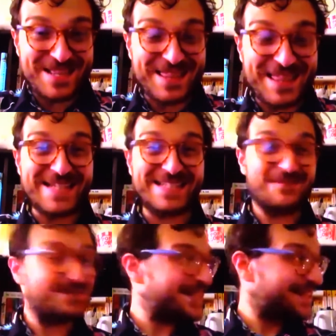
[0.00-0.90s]

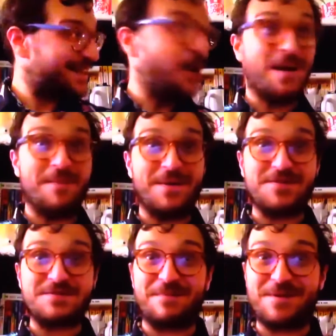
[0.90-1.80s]
Thanksgiving. My
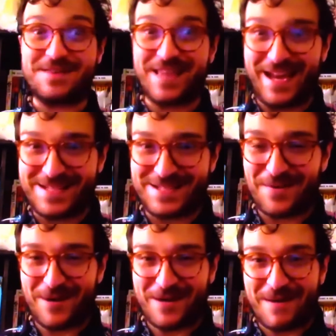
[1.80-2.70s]
mother's birthday. So
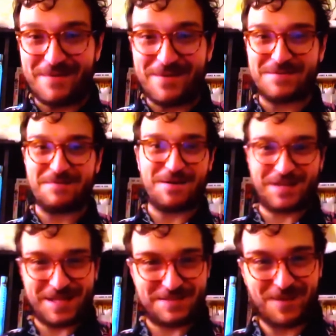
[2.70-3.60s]
one of my mother's
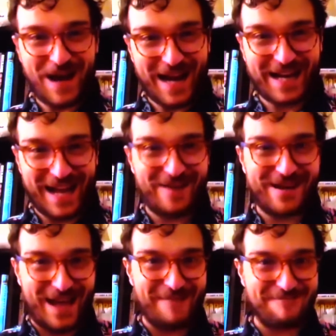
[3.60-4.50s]
birthdays, we're hanging out
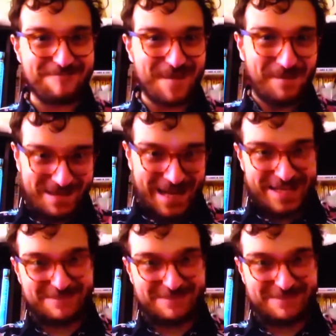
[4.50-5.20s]
at my dad's